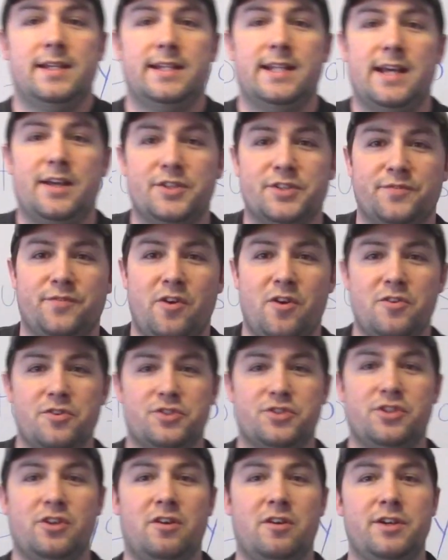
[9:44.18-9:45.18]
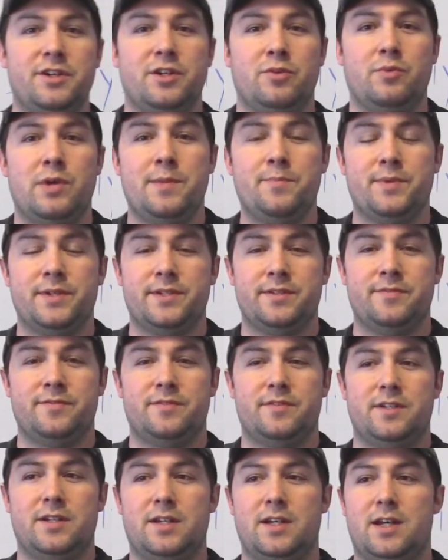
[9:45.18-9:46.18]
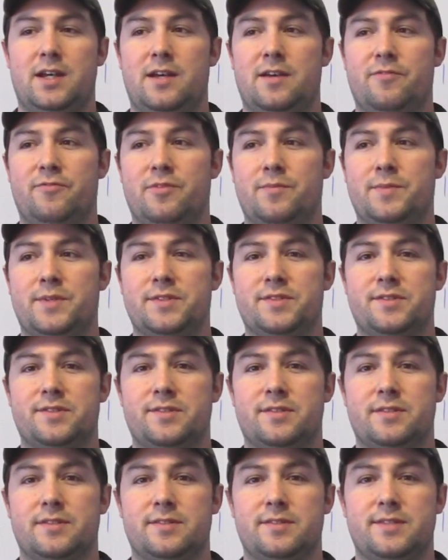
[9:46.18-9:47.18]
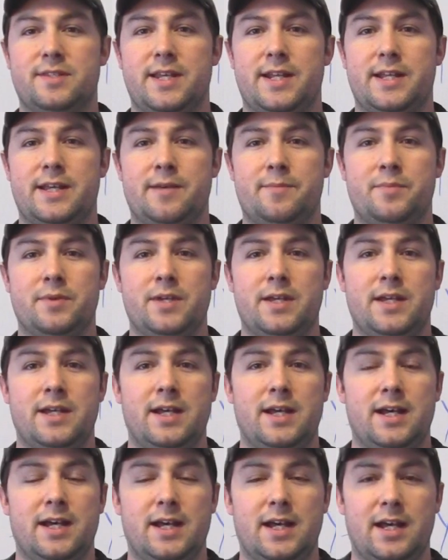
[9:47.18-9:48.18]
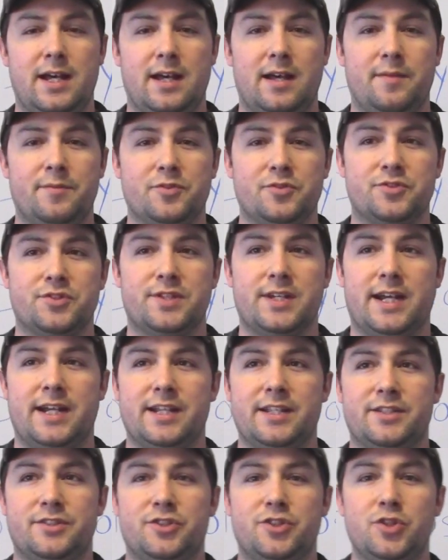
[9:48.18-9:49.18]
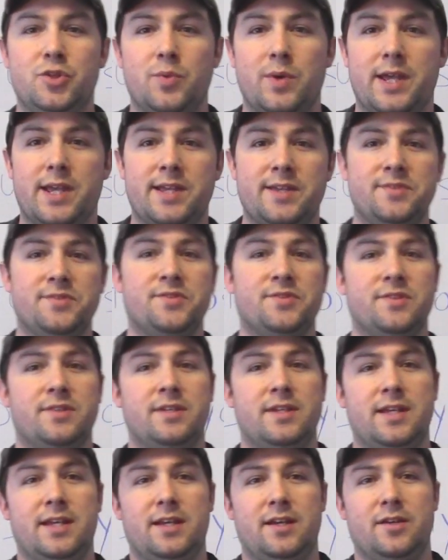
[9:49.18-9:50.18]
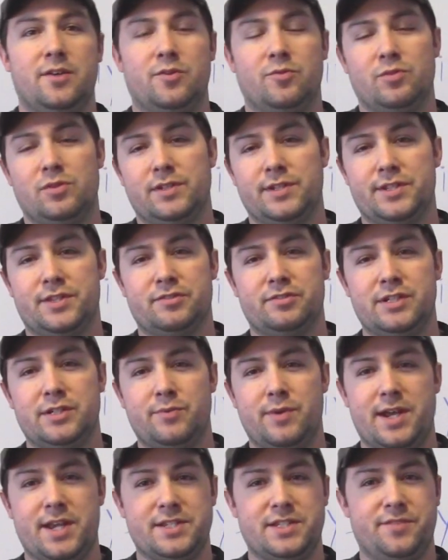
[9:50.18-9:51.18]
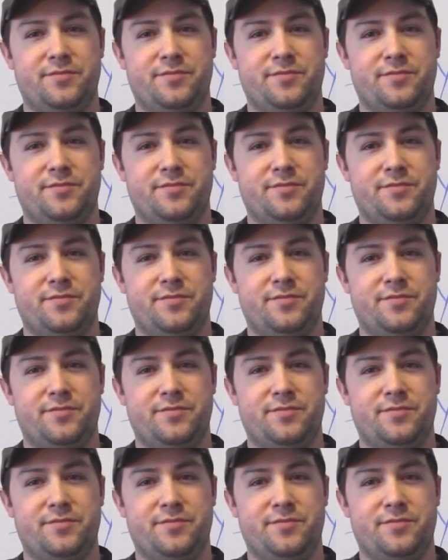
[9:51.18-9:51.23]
Now, as far as drawing your weapon from this setup, there's kind of two ways, really three ways